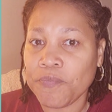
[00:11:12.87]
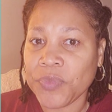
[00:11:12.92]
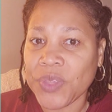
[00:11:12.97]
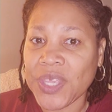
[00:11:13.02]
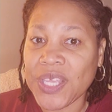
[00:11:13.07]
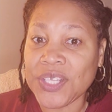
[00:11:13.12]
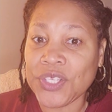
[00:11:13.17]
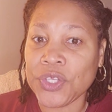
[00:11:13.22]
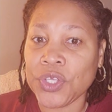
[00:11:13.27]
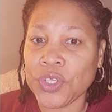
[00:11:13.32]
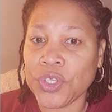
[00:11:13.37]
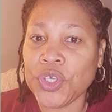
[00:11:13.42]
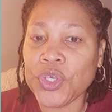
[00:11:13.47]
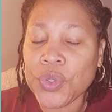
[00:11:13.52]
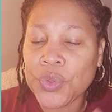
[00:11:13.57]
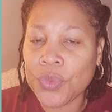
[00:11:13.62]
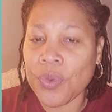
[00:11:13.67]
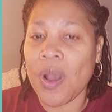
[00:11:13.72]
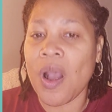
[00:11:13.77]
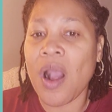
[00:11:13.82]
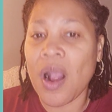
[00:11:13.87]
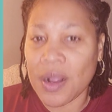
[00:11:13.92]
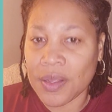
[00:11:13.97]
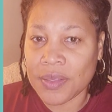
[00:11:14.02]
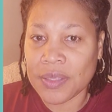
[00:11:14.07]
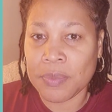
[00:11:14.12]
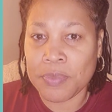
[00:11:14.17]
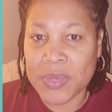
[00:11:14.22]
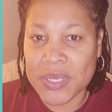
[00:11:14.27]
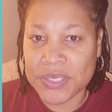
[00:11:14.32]
You are
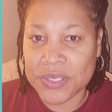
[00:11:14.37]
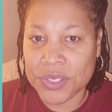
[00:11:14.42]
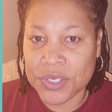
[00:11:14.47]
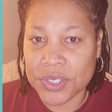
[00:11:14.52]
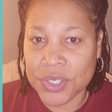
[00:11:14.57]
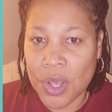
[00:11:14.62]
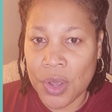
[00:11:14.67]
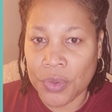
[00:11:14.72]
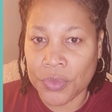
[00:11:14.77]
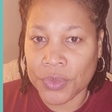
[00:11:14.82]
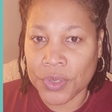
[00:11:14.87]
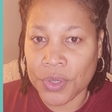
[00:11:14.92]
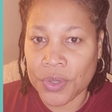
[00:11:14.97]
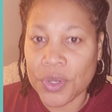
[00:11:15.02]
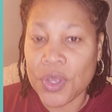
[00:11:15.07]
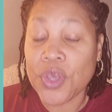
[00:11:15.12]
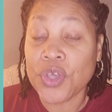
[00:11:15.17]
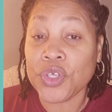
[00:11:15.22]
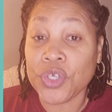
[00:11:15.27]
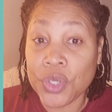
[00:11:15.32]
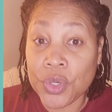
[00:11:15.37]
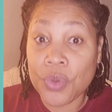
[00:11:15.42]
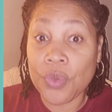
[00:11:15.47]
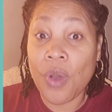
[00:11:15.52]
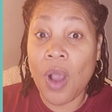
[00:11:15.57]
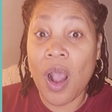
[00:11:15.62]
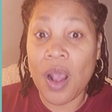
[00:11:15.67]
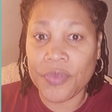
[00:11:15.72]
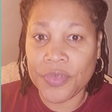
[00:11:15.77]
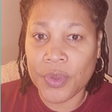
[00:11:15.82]
the business owner. You
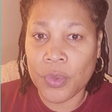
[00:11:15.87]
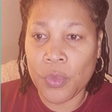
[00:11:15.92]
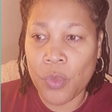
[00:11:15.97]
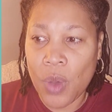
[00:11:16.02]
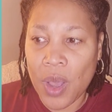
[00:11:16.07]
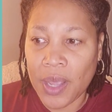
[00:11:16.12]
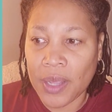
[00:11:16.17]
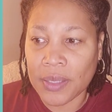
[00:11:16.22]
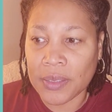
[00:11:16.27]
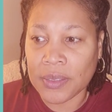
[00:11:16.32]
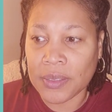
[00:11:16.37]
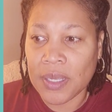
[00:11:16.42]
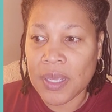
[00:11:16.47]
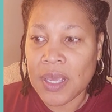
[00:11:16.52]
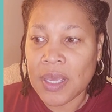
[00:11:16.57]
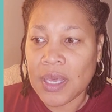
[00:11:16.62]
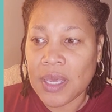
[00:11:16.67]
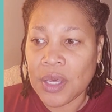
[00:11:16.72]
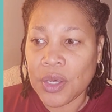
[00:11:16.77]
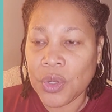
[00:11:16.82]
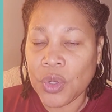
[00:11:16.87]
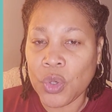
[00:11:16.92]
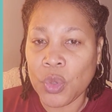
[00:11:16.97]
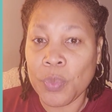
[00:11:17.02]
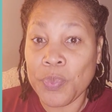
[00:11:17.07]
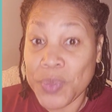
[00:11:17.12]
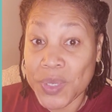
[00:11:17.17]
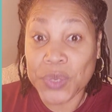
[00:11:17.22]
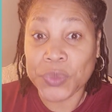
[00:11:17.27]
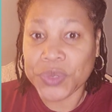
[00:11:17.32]
are the one who
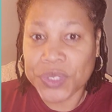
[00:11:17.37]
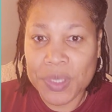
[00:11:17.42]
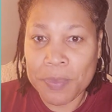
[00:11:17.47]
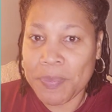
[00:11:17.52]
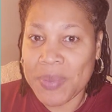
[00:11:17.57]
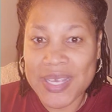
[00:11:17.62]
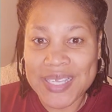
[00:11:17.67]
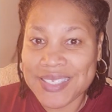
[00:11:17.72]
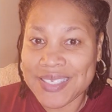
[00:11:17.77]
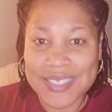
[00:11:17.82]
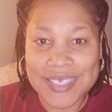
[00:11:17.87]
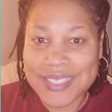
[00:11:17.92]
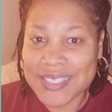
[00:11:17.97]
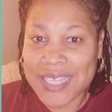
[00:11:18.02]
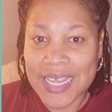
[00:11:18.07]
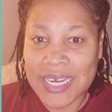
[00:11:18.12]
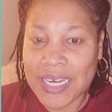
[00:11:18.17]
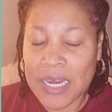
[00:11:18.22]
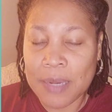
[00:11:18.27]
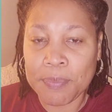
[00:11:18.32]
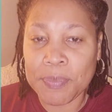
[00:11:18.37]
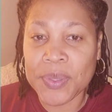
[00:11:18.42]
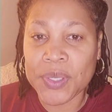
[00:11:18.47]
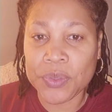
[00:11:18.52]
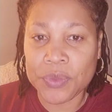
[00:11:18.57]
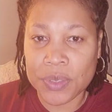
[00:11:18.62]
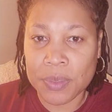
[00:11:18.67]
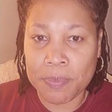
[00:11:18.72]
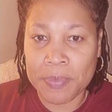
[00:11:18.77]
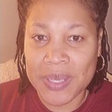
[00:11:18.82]
built the business. They didn't
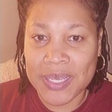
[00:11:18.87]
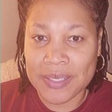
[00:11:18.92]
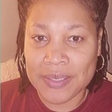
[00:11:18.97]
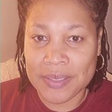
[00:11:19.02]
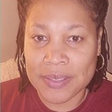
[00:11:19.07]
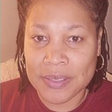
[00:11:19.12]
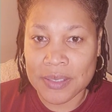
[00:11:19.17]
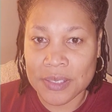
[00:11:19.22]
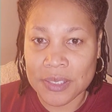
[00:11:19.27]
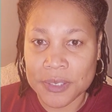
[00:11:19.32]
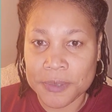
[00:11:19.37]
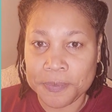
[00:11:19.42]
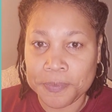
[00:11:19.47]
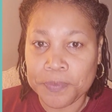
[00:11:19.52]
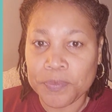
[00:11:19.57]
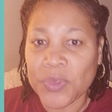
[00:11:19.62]
build the business.